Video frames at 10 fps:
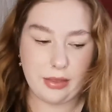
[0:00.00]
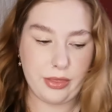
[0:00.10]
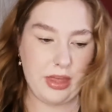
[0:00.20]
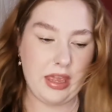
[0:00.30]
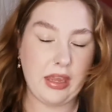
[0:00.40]
I
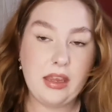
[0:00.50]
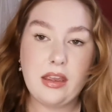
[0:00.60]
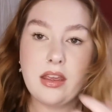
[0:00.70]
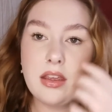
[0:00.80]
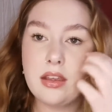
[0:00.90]
think
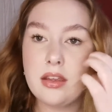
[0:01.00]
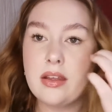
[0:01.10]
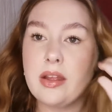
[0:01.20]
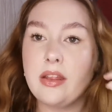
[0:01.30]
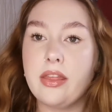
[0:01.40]

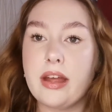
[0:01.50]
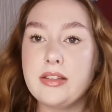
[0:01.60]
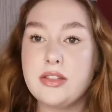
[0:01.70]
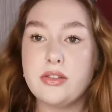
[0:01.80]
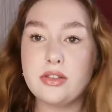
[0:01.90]

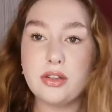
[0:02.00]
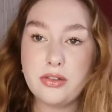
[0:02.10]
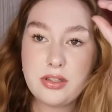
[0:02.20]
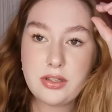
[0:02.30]
that's us done.